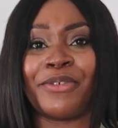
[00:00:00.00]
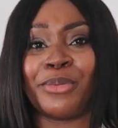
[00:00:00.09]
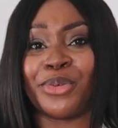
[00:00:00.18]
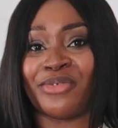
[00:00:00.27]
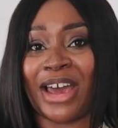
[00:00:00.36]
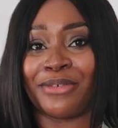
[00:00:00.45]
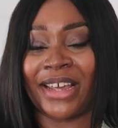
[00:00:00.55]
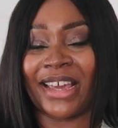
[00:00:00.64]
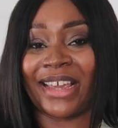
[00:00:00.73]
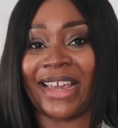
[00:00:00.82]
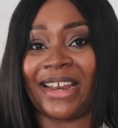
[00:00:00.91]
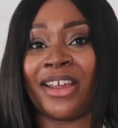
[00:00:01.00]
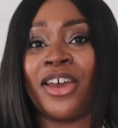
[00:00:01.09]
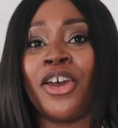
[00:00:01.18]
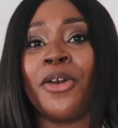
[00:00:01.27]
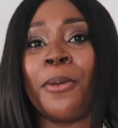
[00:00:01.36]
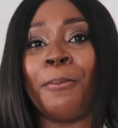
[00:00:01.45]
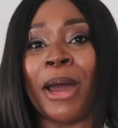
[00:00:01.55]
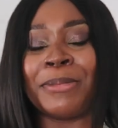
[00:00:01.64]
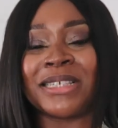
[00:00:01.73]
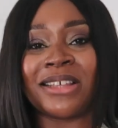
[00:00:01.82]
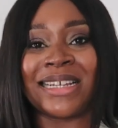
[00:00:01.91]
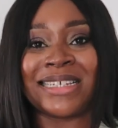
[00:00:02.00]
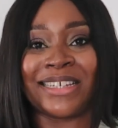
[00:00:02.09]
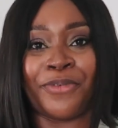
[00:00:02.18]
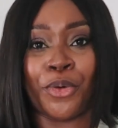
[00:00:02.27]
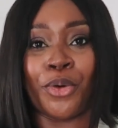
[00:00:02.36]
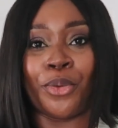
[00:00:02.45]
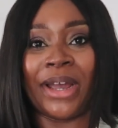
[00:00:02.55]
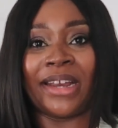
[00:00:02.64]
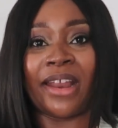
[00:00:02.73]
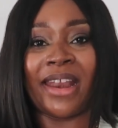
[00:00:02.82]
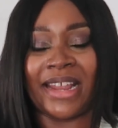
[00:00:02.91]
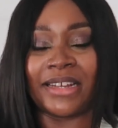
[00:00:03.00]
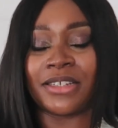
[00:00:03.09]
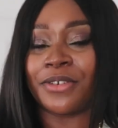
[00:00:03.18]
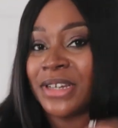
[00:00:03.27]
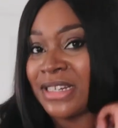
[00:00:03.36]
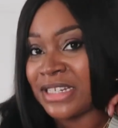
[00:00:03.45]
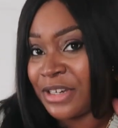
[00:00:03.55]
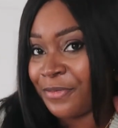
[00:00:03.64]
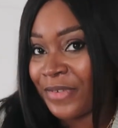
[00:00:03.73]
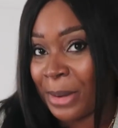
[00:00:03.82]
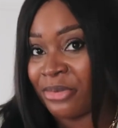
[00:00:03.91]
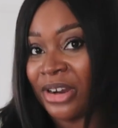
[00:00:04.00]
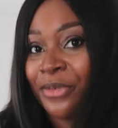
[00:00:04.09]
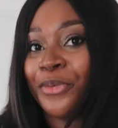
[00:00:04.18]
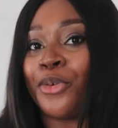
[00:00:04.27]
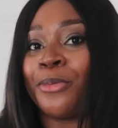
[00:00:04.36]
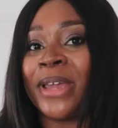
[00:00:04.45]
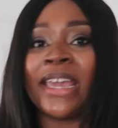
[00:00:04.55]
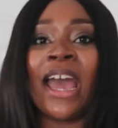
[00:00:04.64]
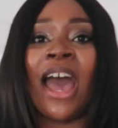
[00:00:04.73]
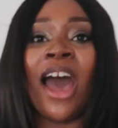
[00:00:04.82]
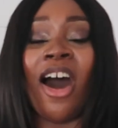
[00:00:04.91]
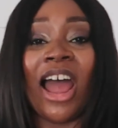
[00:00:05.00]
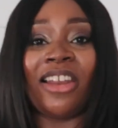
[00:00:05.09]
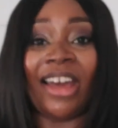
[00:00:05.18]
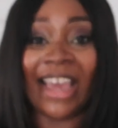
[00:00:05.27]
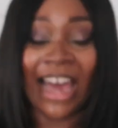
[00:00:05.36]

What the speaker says: If it was round neck, again, might be slightly difficult in a knitted fabric for me. I like